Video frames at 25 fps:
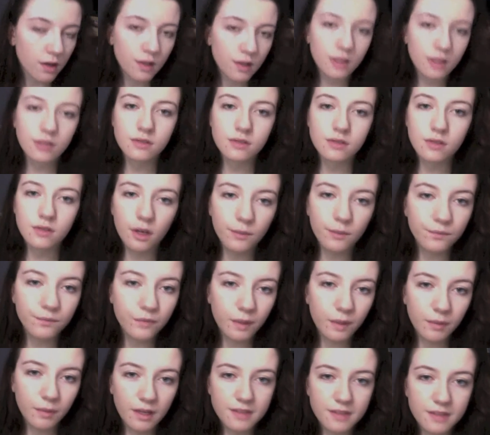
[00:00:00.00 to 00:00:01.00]
So I'm
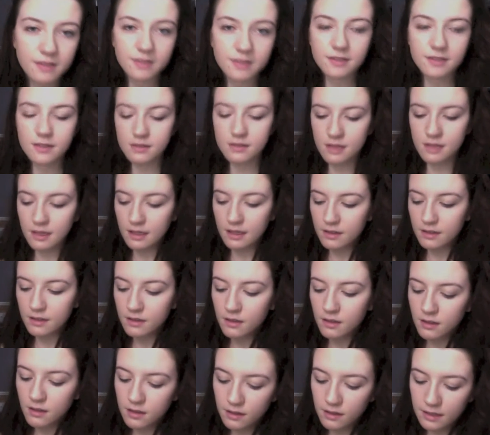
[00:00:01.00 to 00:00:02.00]
guessing it's the second
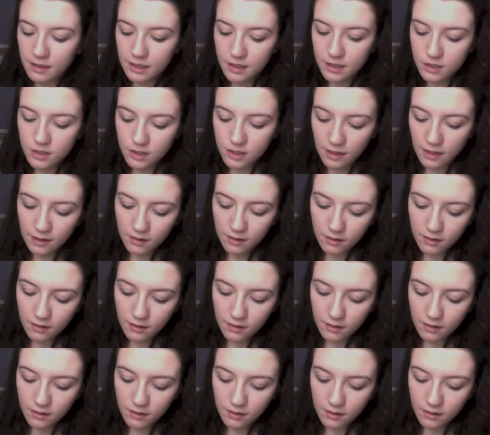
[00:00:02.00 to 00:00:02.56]
to lightest shade,